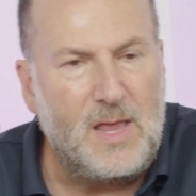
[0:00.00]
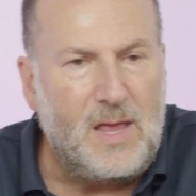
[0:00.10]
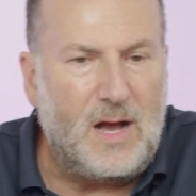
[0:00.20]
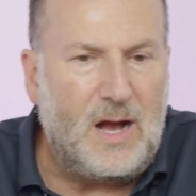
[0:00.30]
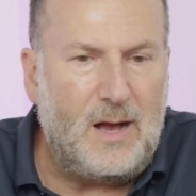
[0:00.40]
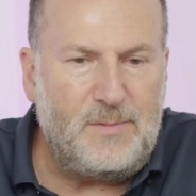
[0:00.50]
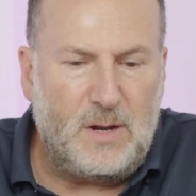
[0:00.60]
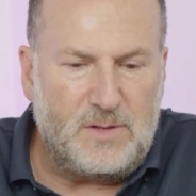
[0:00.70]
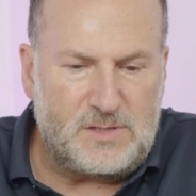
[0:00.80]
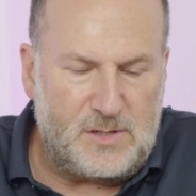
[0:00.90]

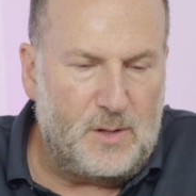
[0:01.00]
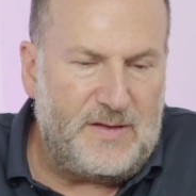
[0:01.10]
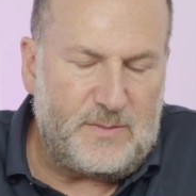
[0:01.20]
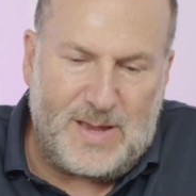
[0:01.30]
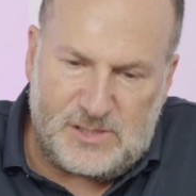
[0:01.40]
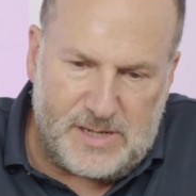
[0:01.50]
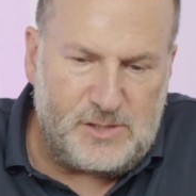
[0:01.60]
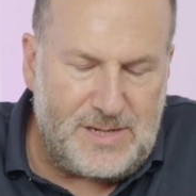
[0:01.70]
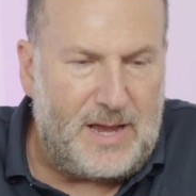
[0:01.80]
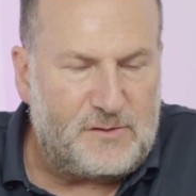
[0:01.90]
Does the deal have to make
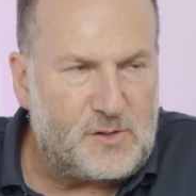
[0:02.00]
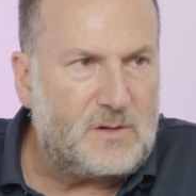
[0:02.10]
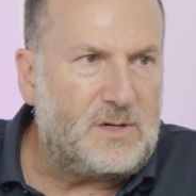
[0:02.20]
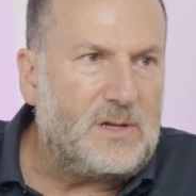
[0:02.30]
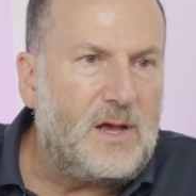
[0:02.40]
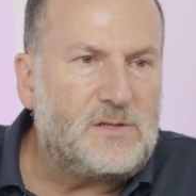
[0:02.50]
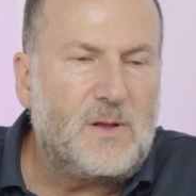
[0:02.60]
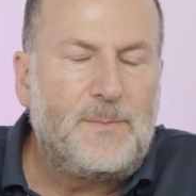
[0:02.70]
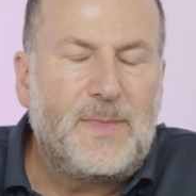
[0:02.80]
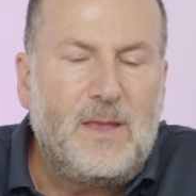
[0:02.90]
sense? Yeah, sure it does.
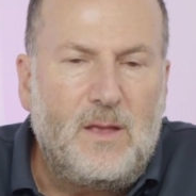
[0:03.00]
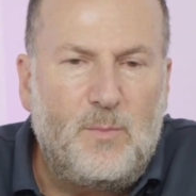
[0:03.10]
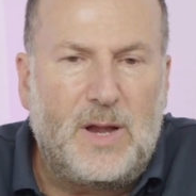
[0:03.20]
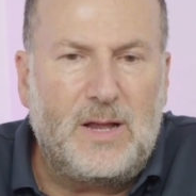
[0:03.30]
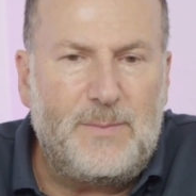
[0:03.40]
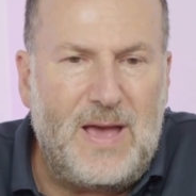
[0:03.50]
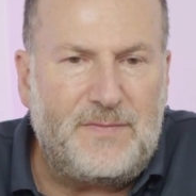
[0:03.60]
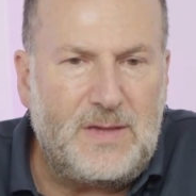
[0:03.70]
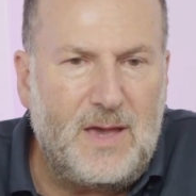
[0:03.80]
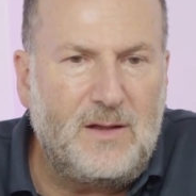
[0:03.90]
But
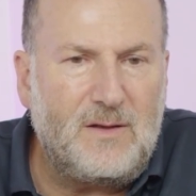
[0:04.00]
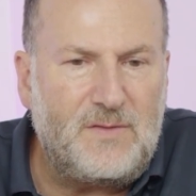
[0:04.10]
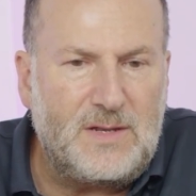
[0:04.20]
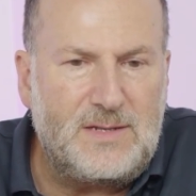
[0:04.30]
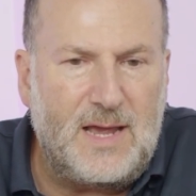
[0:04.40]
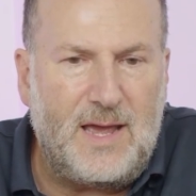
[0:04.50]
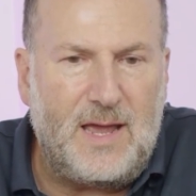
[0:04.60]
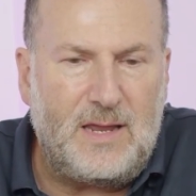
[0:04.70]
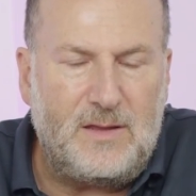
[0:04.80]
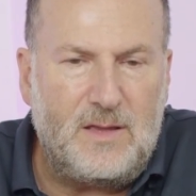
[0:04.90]
at the end of the
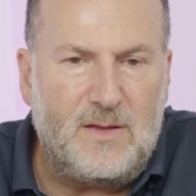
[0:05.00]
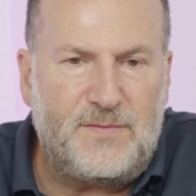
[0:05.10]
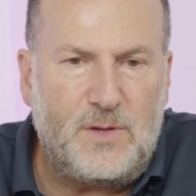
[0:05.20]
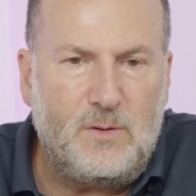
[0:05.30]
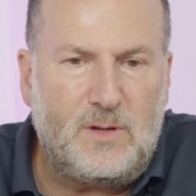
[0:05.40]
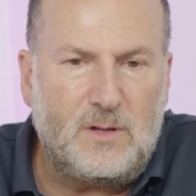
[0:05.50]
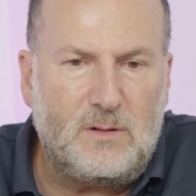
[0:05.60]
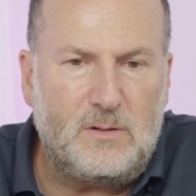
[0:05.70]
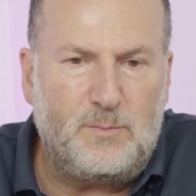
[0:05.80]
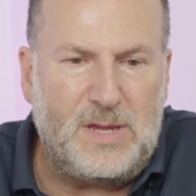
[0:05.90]
day, if you
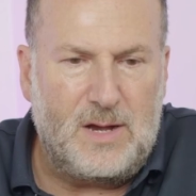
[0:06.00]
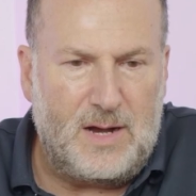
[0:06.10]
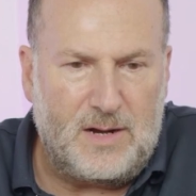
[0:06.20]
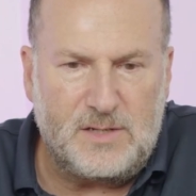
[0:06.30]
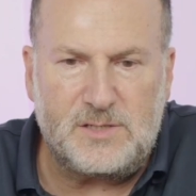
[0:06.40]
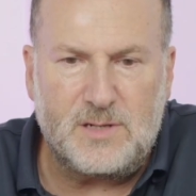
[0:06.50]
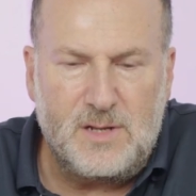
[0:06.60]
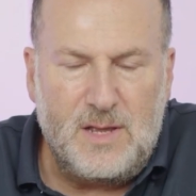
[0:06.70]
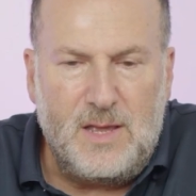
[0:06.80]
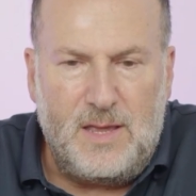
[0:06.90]
can be honest
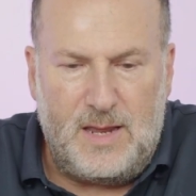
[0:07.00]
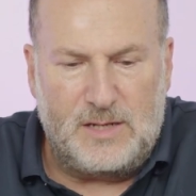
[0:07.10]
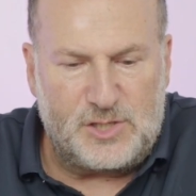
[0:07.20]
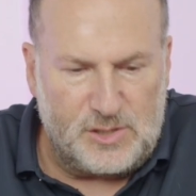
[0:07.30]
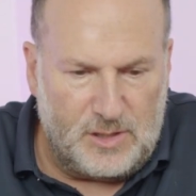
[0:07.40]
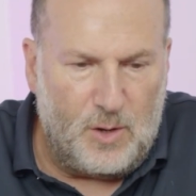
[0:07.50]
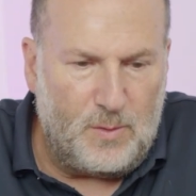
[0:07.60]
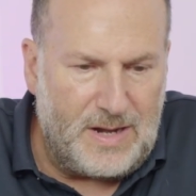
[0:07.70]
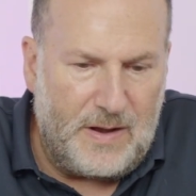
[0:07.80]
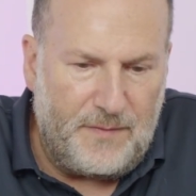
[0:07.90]
and
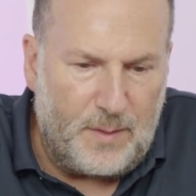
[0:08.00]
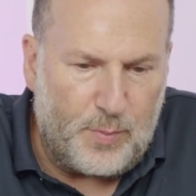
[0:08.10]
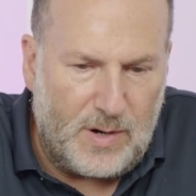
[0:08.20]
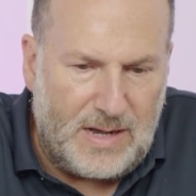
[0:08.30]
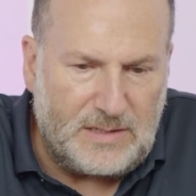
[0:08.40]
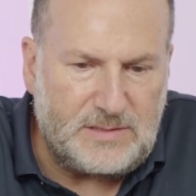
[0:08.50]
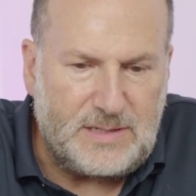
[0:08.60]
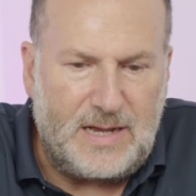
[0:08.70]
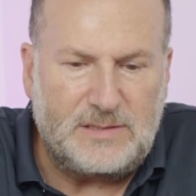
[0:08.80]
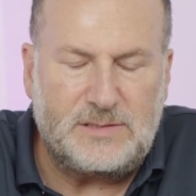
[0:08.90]
slow down the
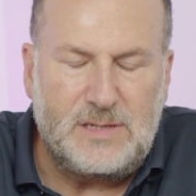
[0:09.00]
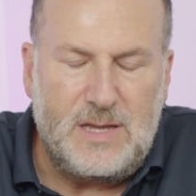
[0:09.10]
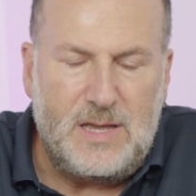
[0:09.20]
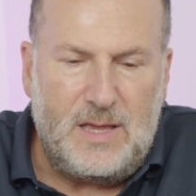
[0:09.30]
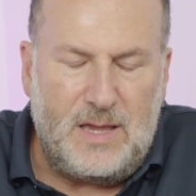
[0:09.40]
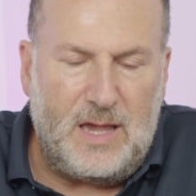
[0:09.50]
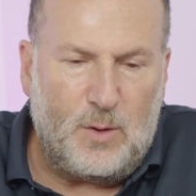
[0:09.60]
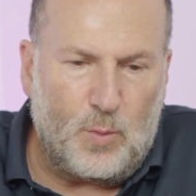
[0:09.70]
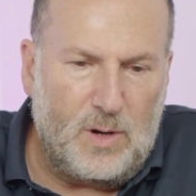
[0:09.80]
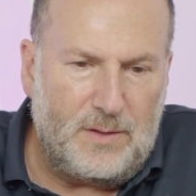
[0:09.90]
process
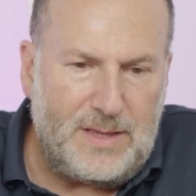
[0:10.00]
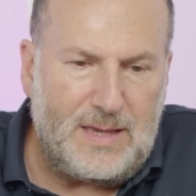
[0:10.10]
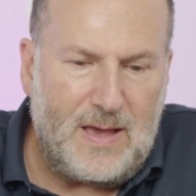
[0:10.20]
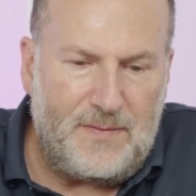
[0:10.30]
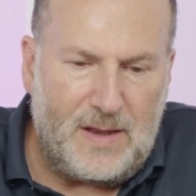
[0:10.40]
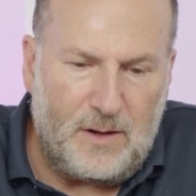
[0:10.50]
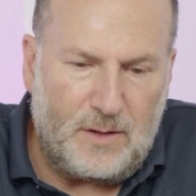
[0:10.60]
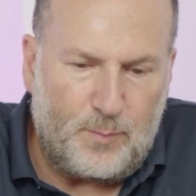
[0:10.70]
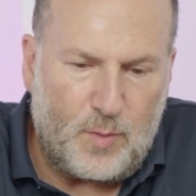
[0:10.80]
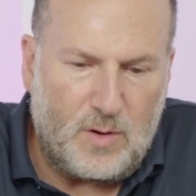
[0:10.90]
and really get that
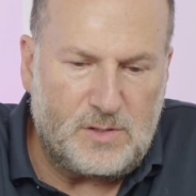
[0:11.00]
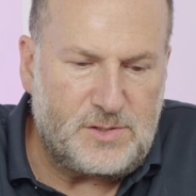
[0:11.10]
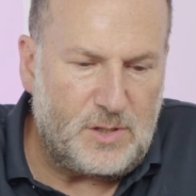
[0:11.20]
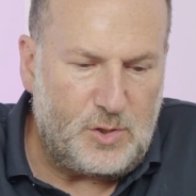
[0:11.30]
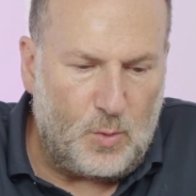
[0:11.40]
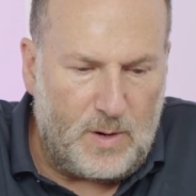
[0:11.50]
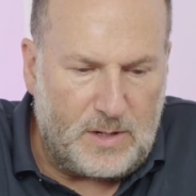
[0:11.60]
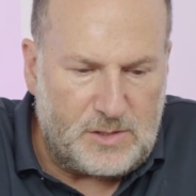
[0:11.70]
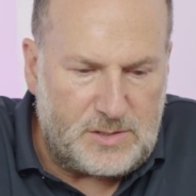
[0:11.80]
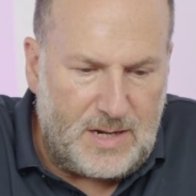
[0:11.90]
other person to
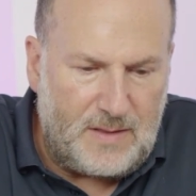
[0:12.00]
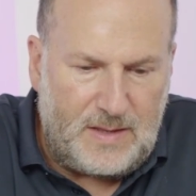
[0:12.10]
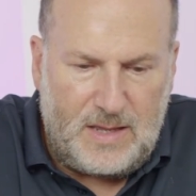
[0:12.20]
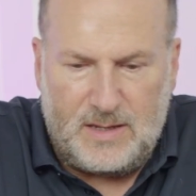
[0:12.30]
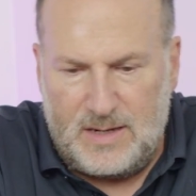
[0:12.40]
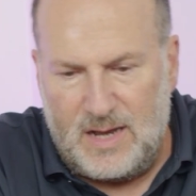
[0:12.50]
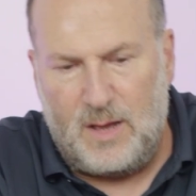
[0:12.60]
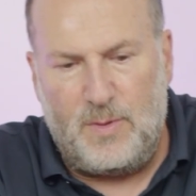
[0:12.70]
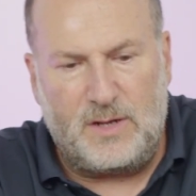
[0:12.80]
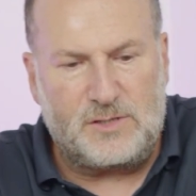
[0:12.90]
understand the
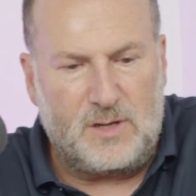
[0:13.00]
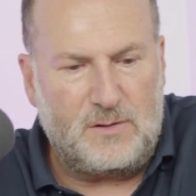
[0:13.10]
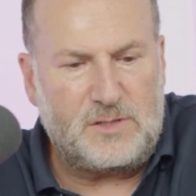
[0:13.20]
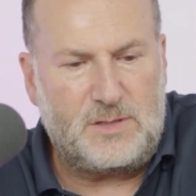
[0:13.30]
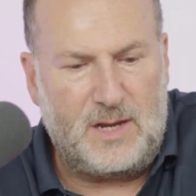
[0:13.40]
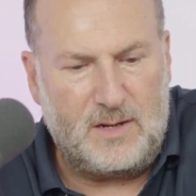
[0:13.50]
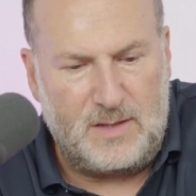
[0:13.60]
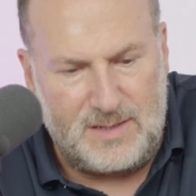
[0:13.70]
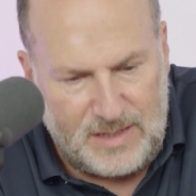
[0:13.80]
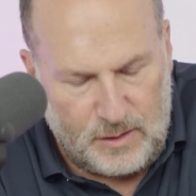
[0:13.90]
economics, understand
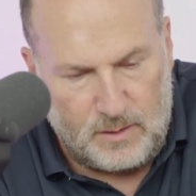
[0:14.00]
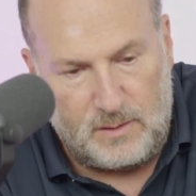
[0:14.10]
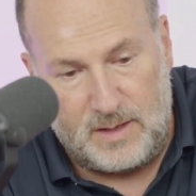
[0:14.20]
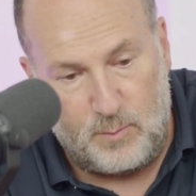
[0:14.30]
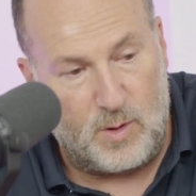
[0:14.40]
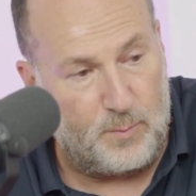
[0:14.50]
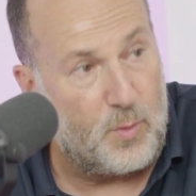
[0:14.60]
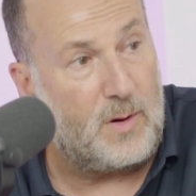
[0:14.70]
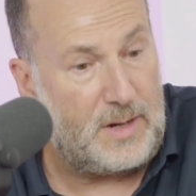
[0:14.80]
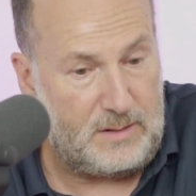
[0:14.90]
the deal, and more
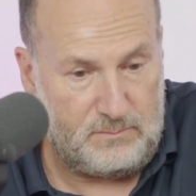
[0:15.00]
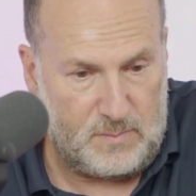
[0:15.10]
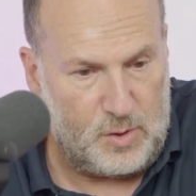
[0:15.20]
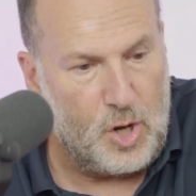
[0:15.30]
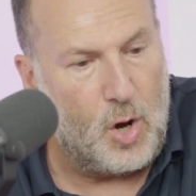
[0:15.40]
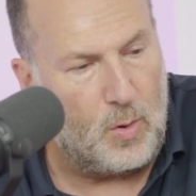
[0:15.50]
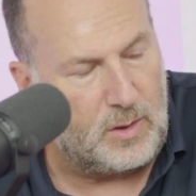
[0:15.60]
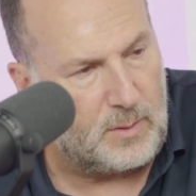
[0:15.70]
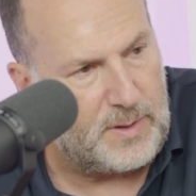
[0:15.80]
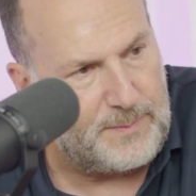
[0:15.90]
importantly, know a
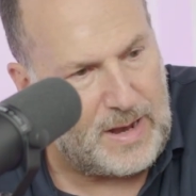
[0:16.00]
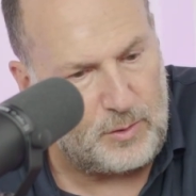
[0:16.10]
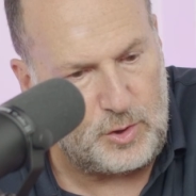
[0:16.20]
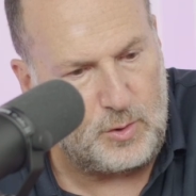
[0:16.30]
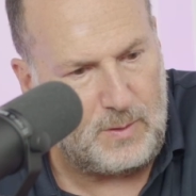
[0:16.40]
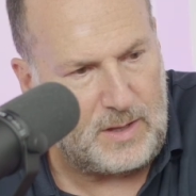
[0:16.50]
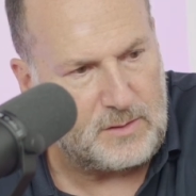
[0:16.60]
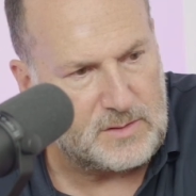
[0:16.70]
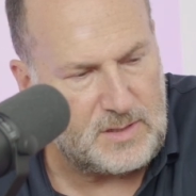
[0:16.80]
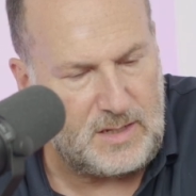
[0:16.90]
little bit about you and
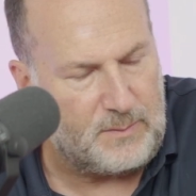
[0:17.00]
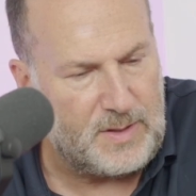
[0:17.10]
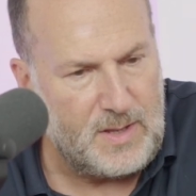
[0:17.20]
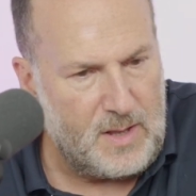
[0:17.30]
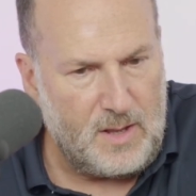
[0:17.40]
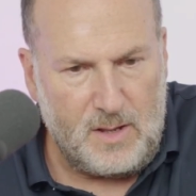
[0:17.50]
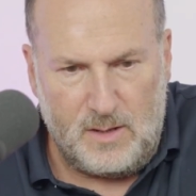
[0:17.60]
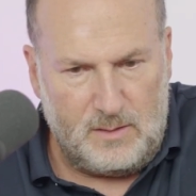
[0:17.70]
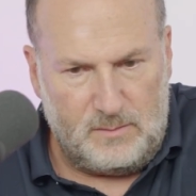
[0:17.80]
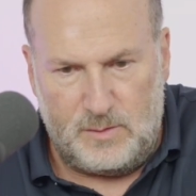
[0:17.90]
your team,
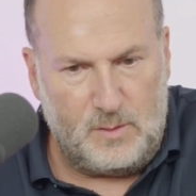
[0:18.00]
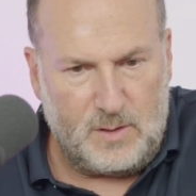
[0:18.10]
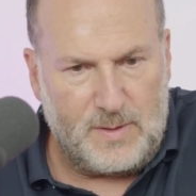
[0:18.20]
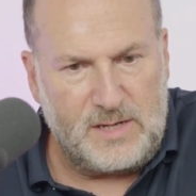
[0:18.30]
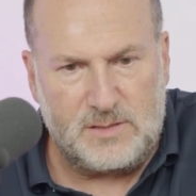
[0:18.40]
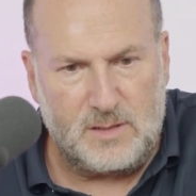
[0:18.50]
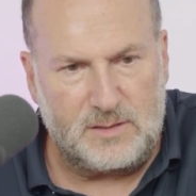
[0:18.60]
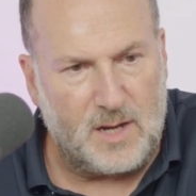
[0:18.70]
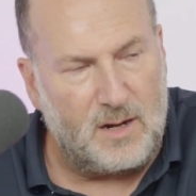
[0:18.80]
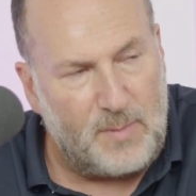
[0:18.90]
you can raise a
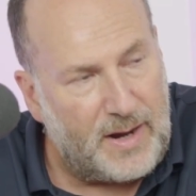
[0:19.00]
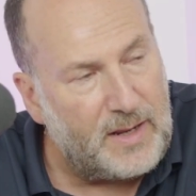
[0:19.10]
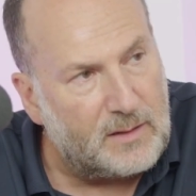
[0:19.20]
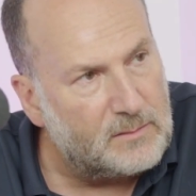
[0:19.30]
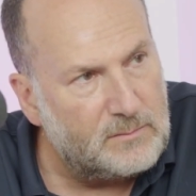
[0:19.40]
ton of money.